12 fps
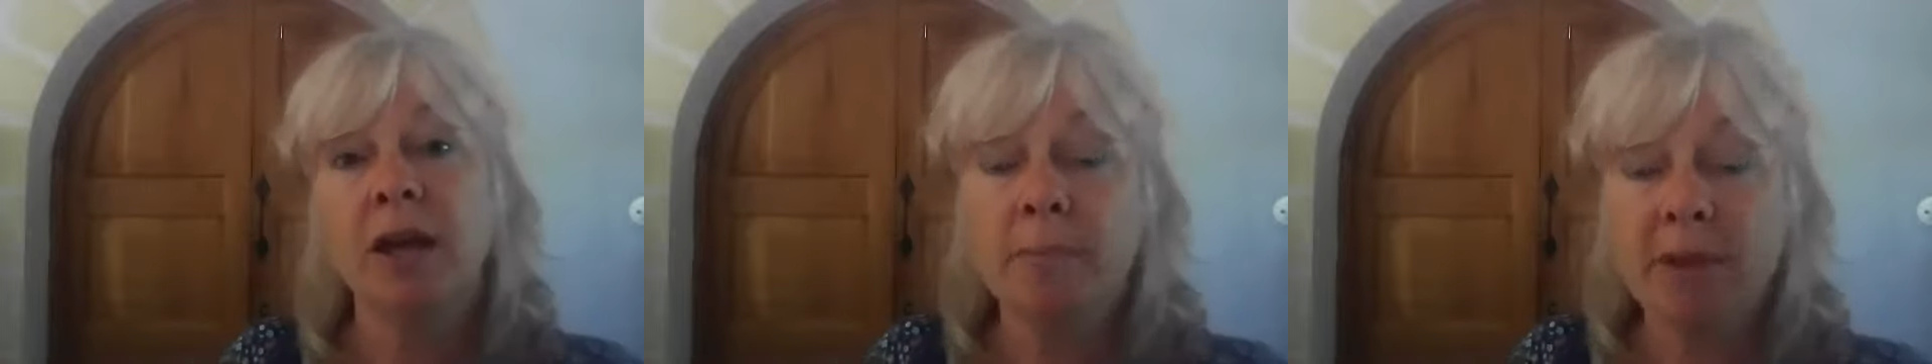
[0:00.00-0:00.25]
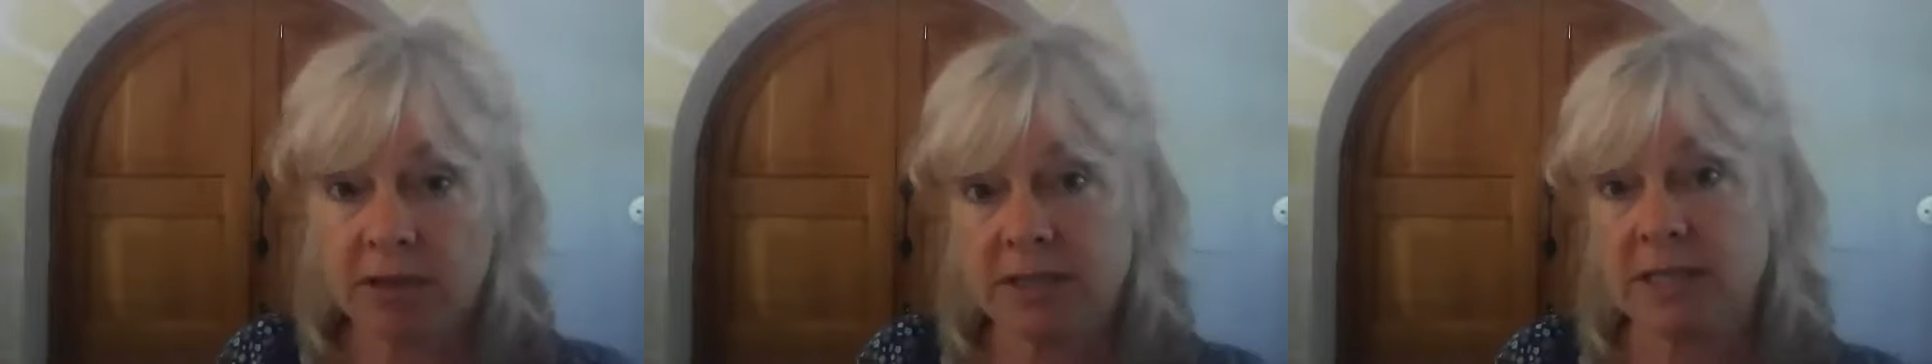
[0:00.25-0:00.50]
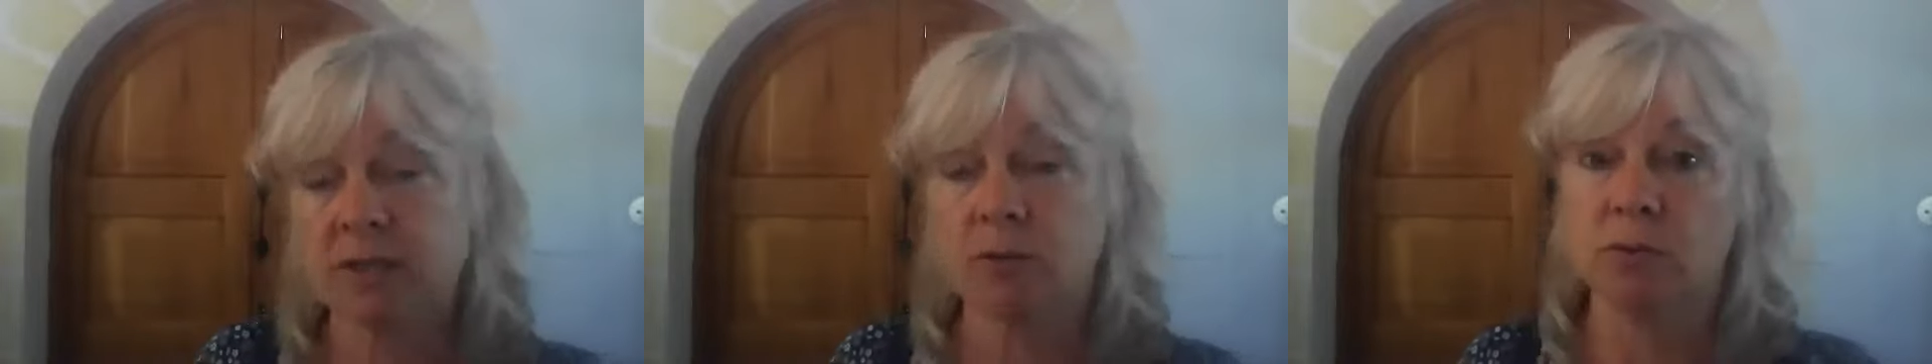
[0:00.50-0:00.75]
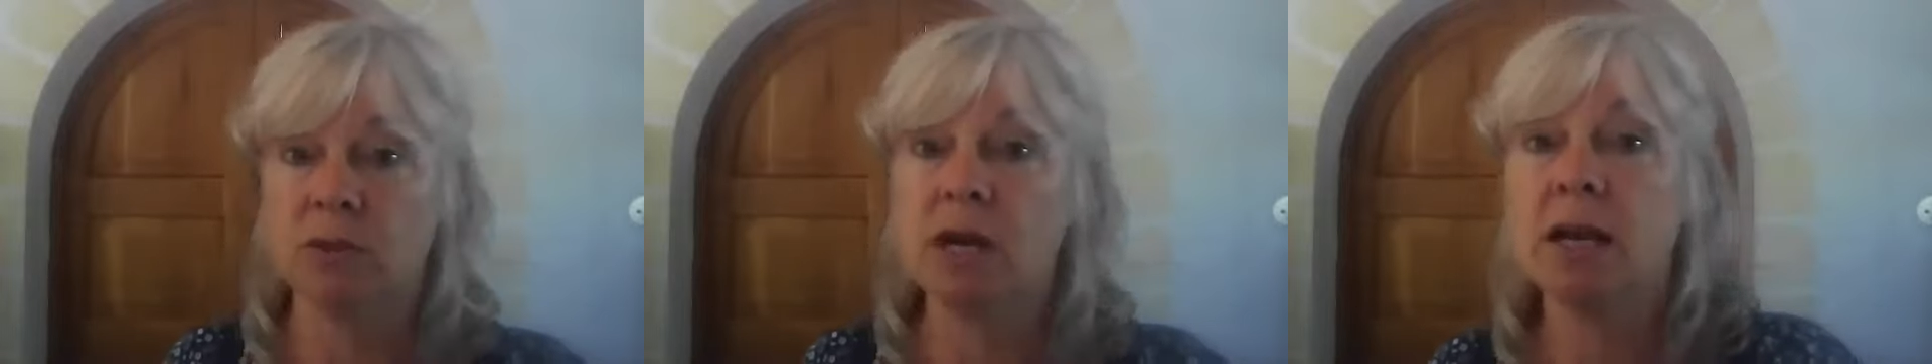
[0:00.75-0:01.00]
because it's
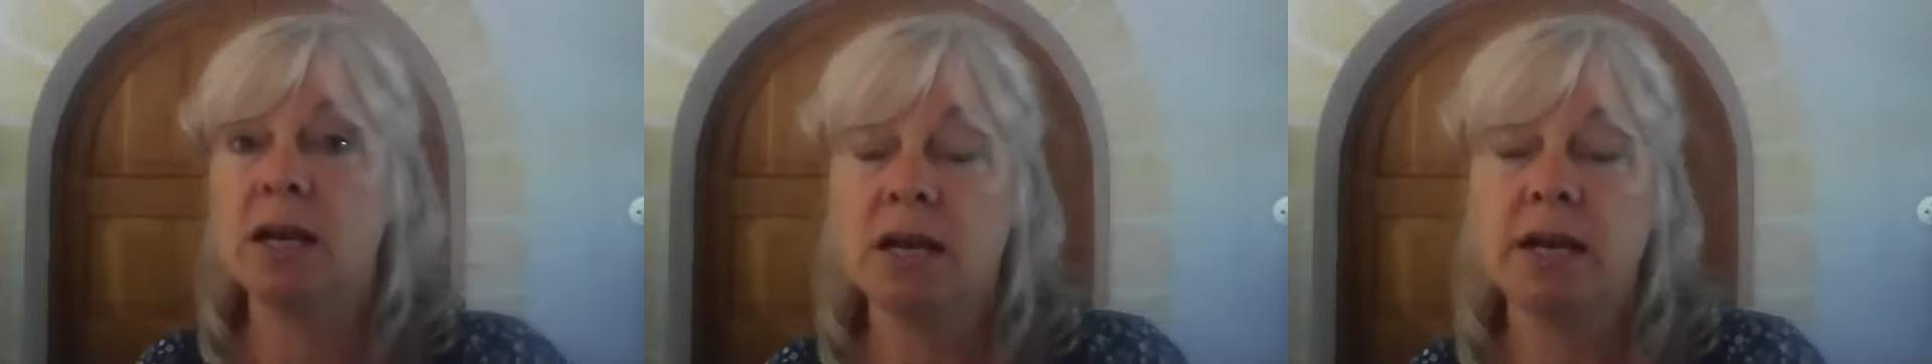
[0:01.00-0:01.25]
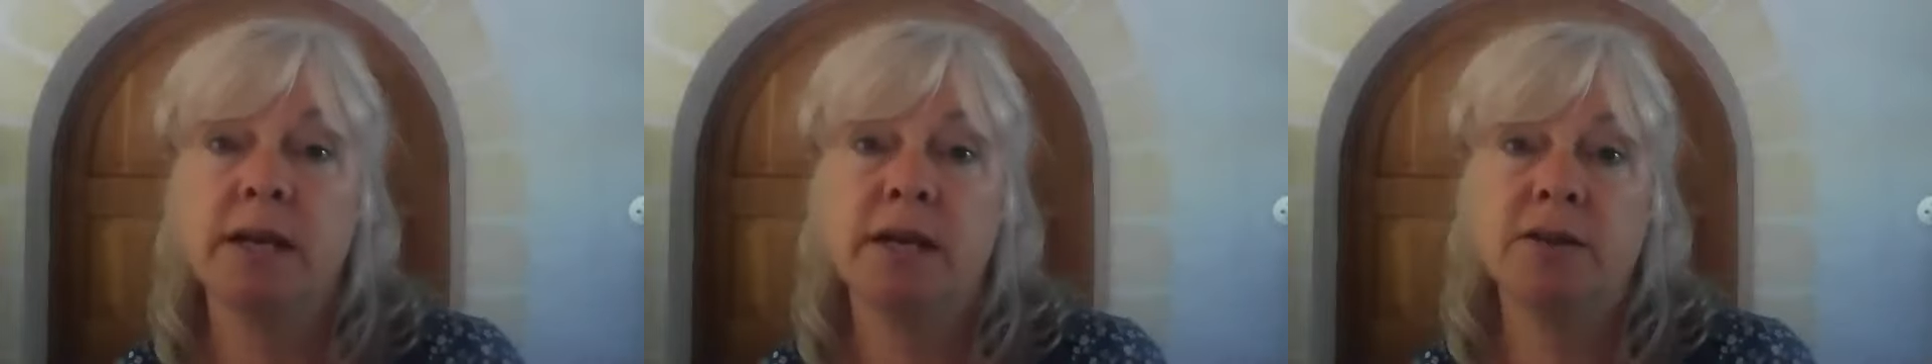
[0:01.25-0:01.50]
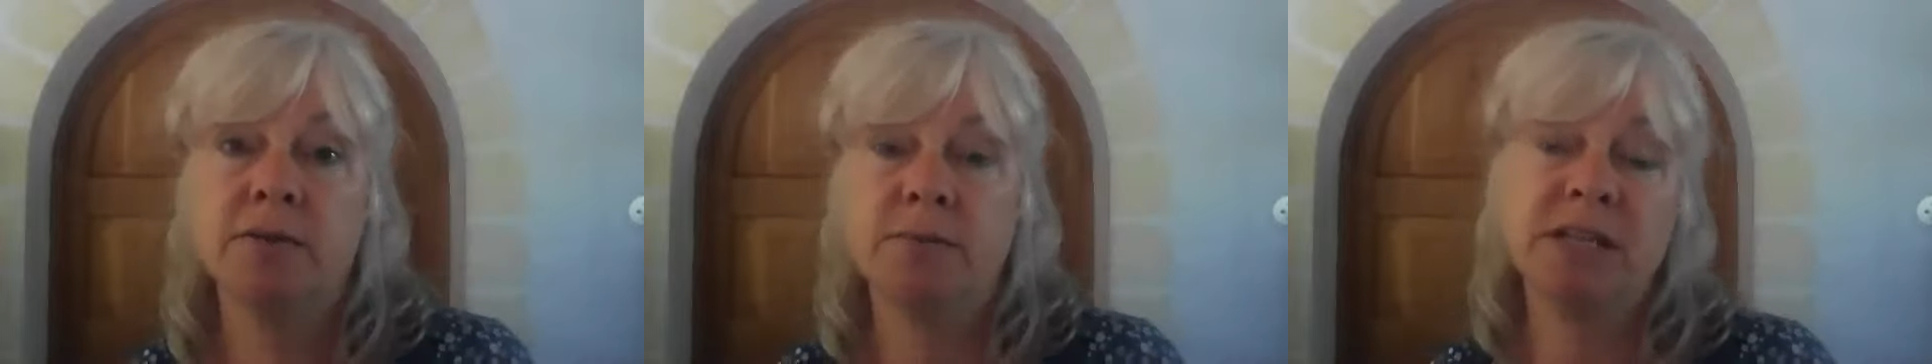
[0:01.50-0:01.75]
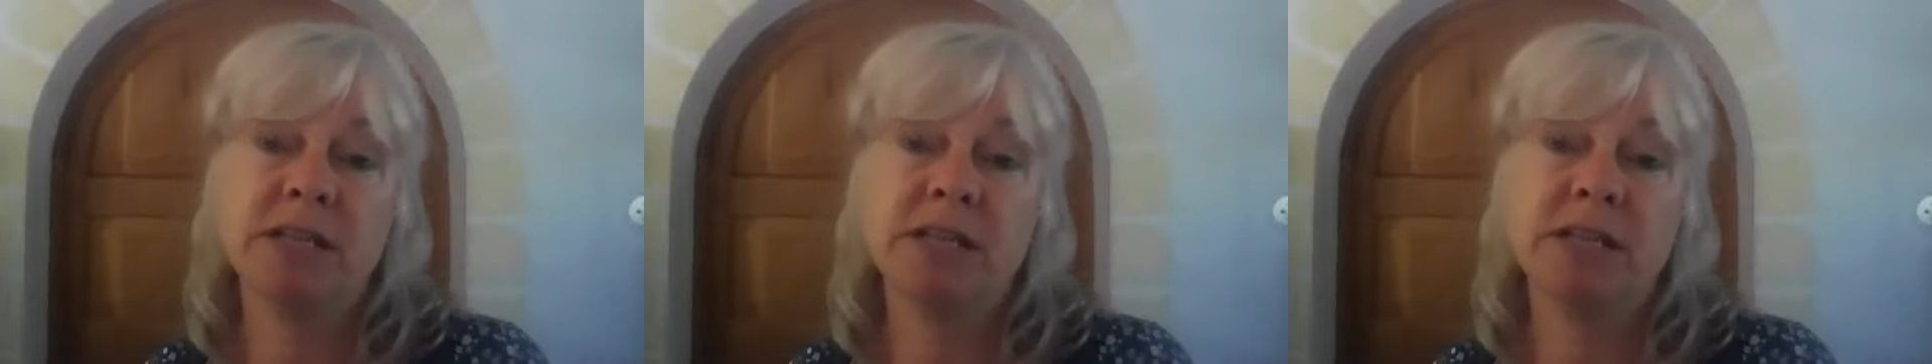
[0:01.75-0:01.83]
called eyeliner, you would